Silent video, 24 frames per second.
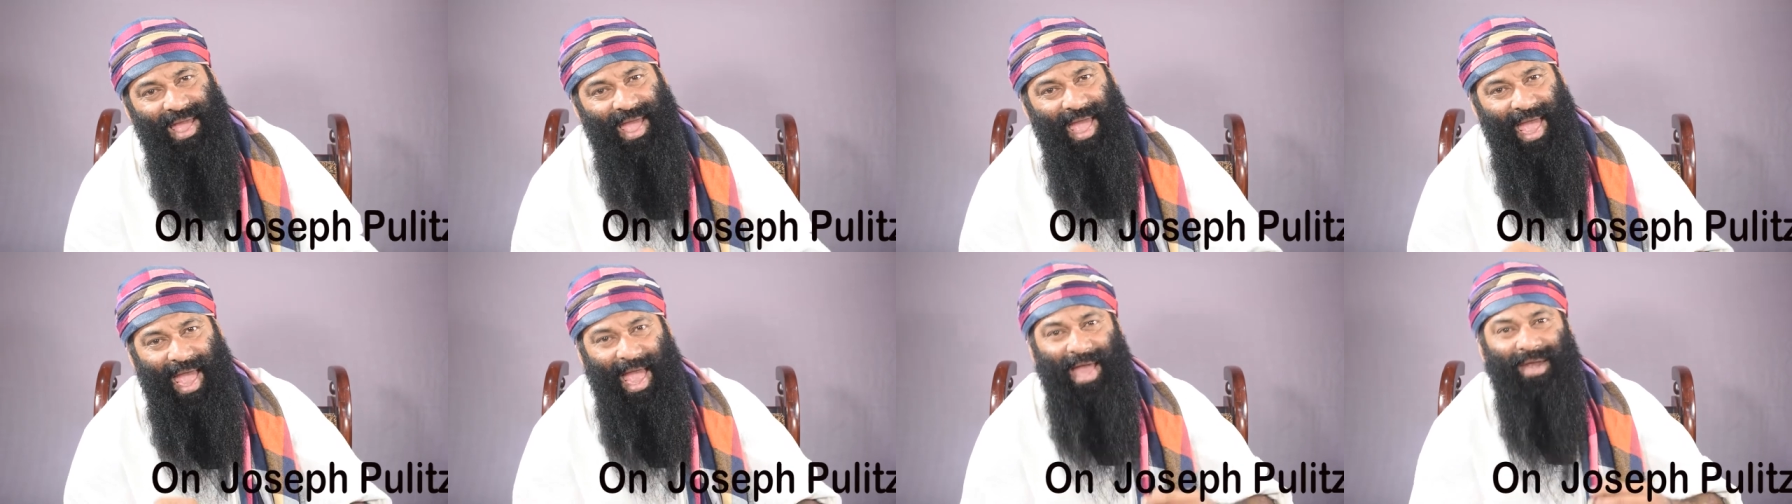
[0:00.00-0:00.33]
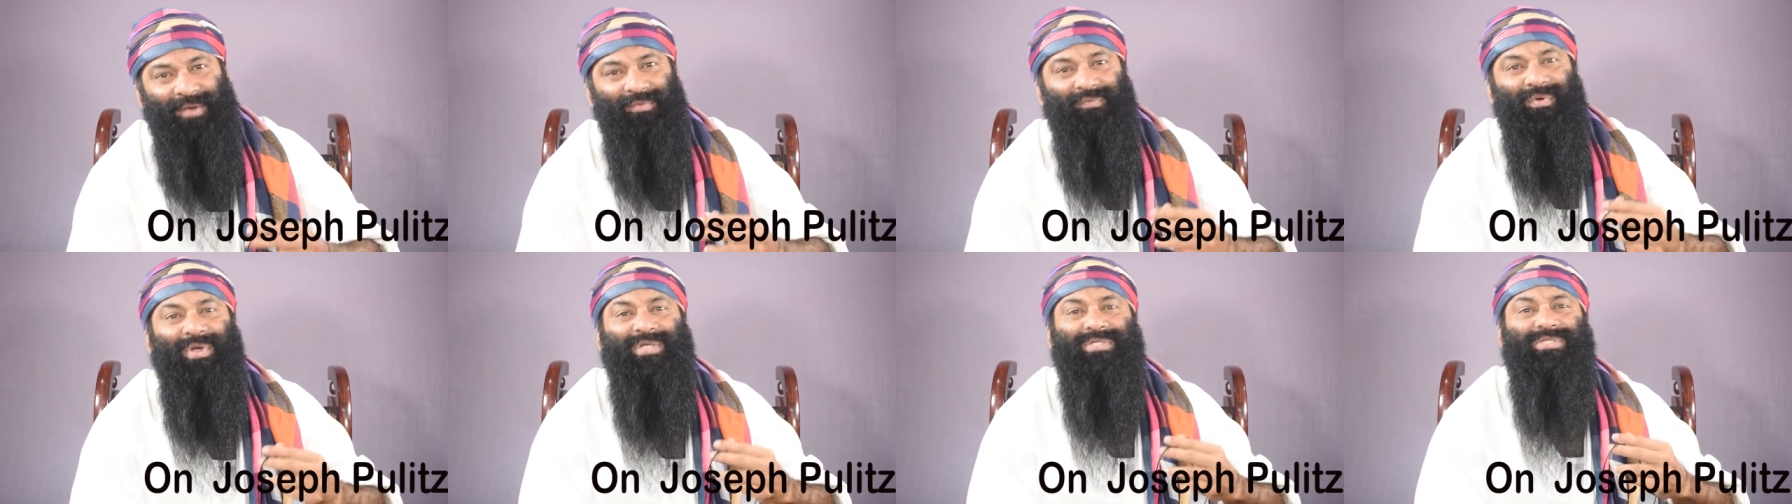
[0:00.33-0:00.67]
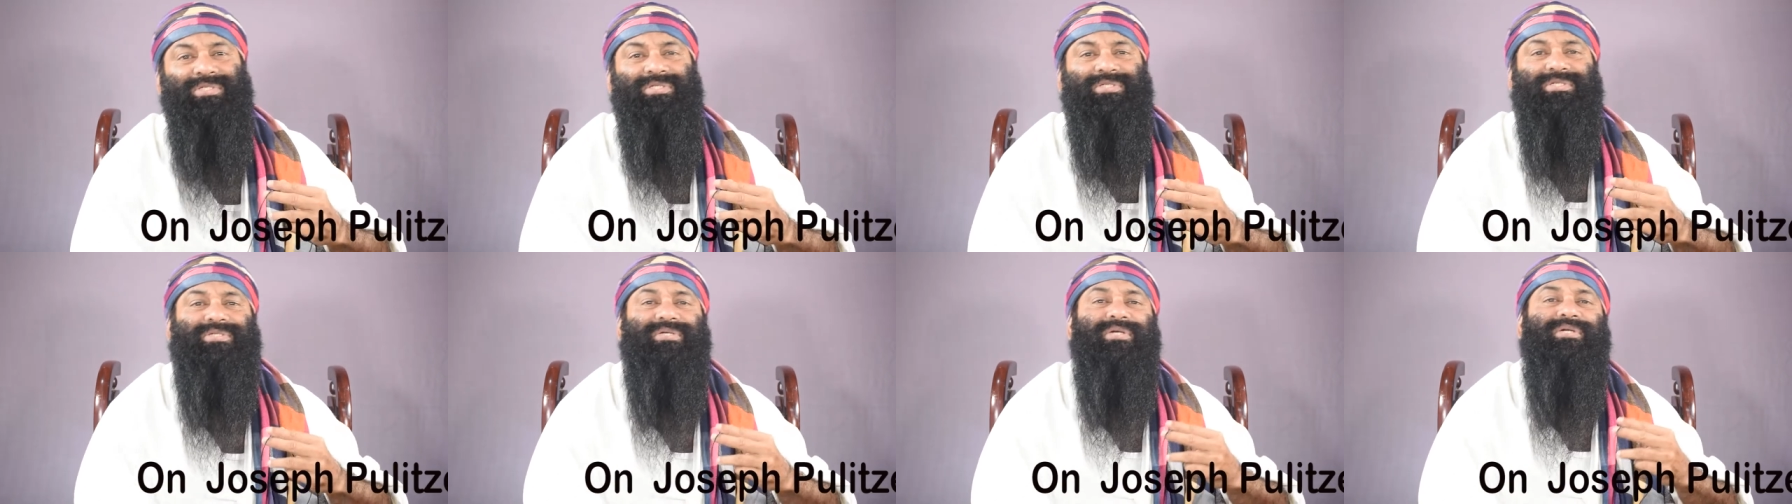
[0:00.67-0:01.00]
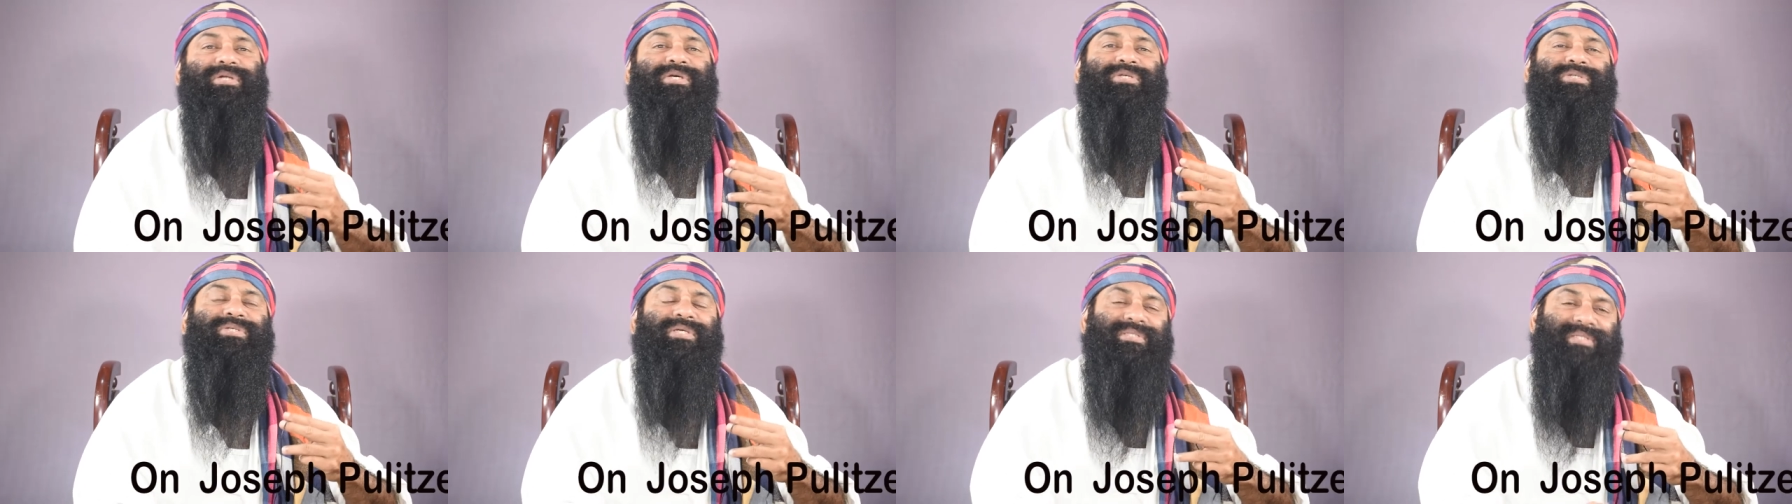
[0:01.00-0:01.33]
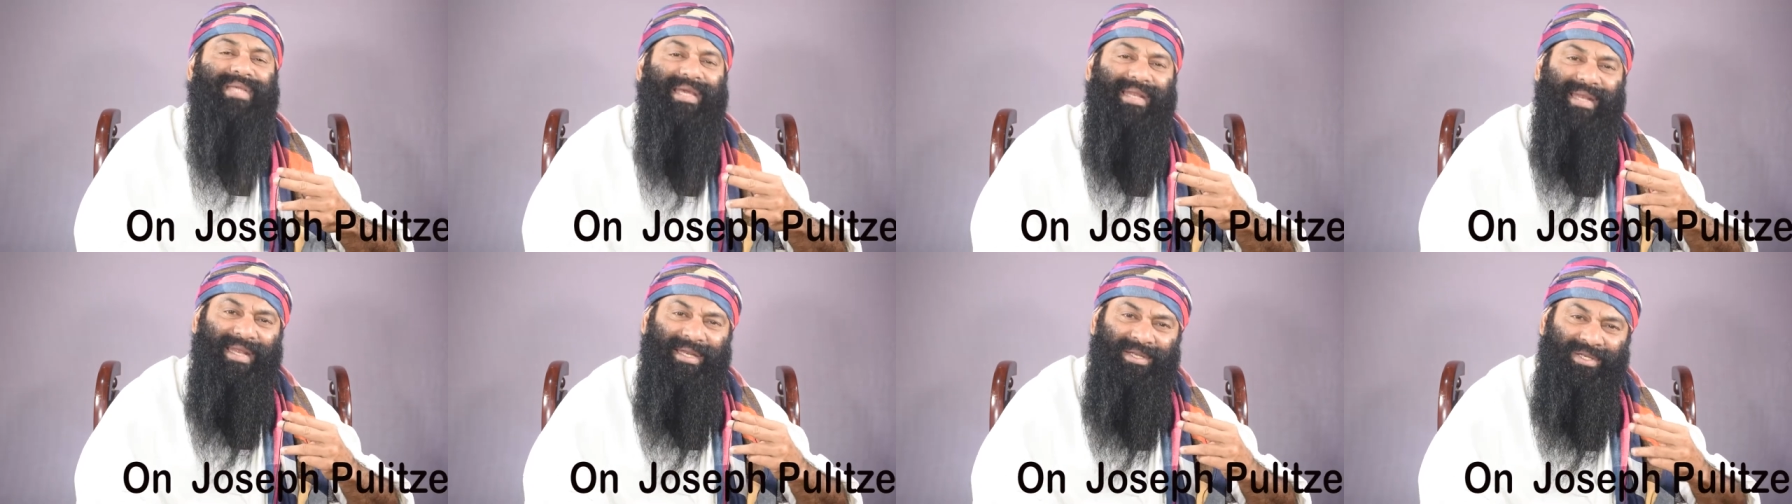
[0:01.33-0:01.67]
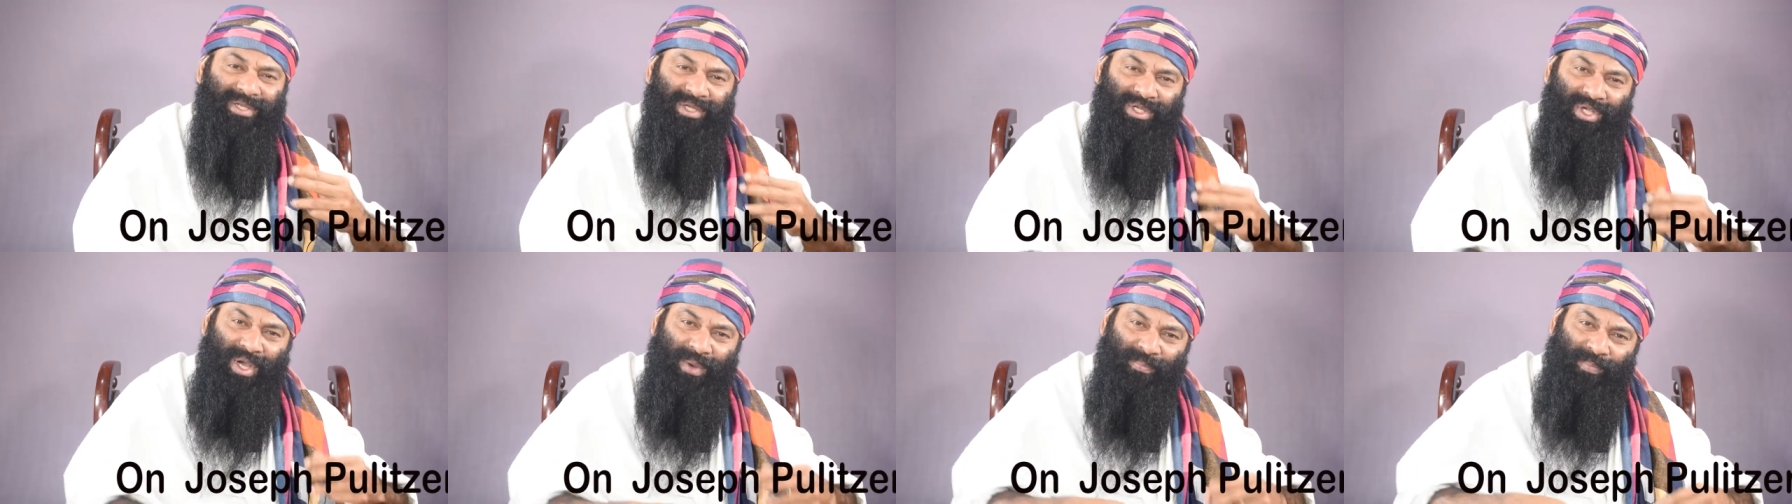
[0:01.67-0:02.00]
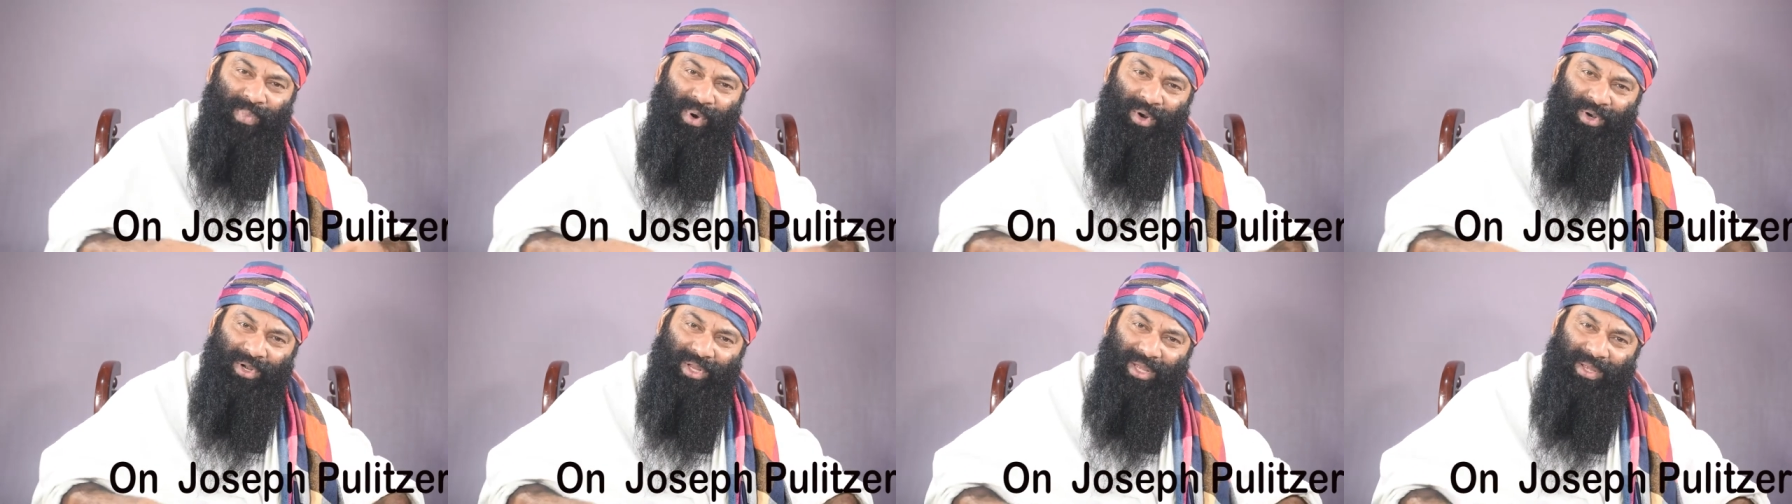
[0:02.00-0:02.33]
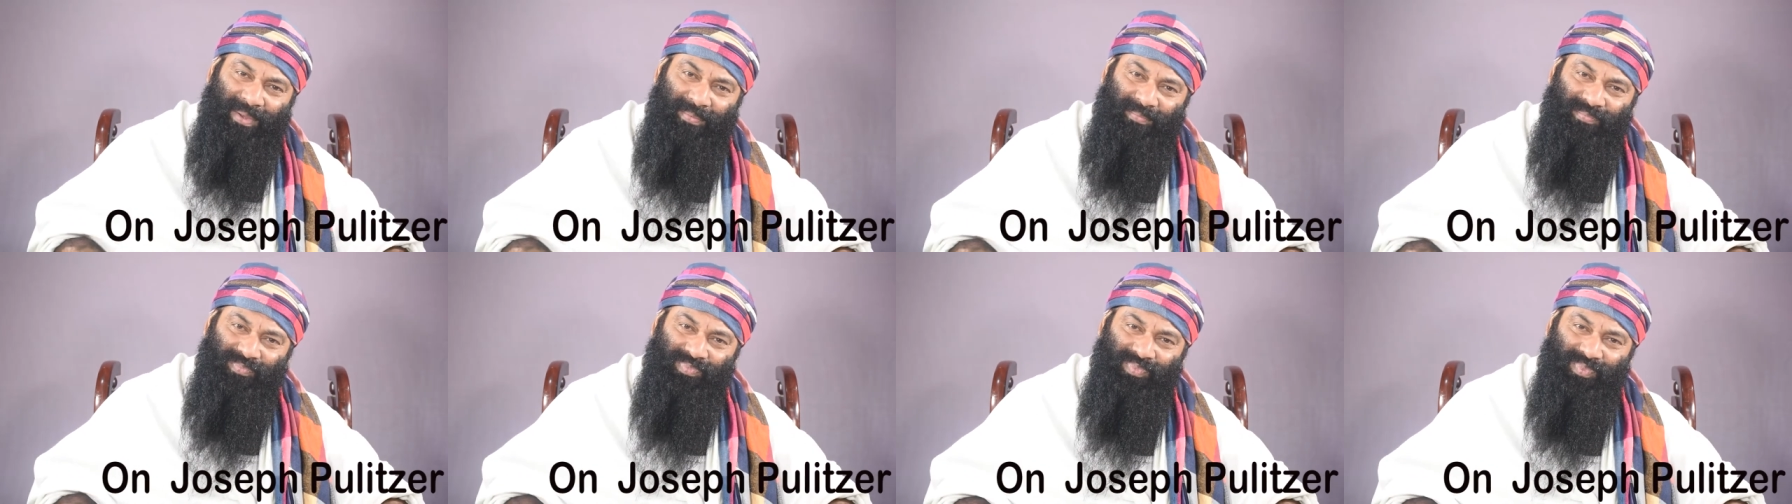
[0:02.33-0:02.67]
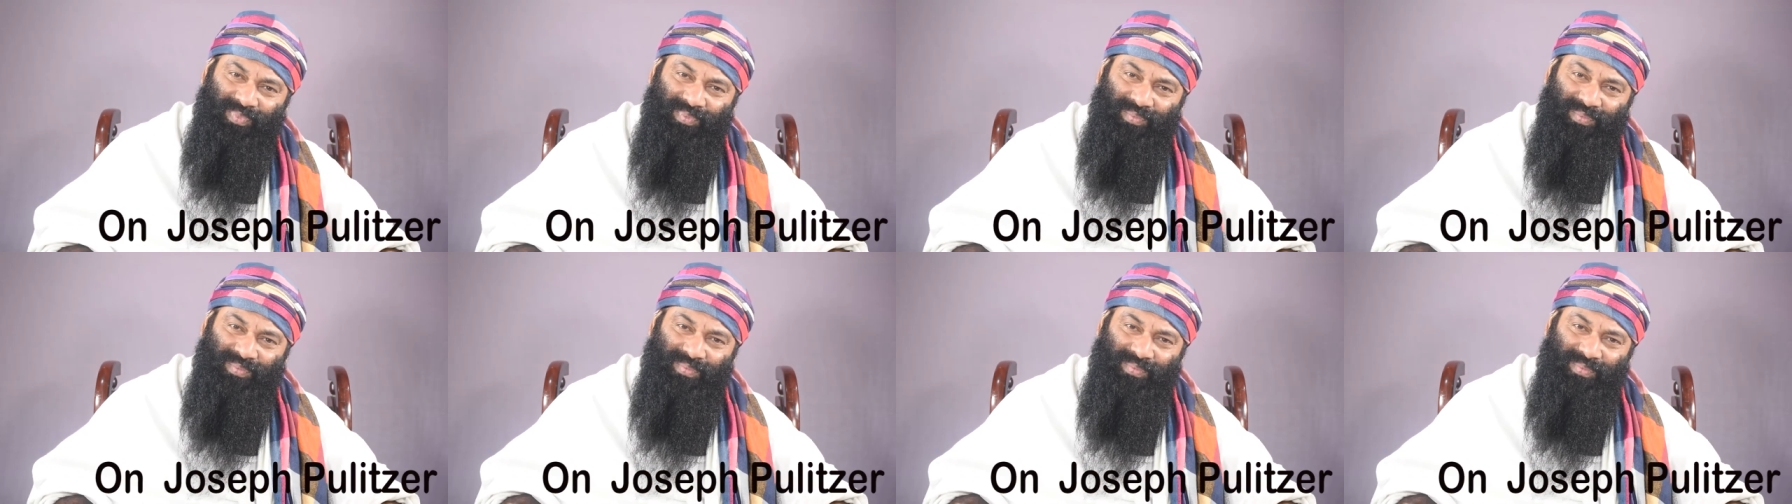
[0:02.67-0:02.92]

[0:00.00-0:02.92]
And which disease can enter your body?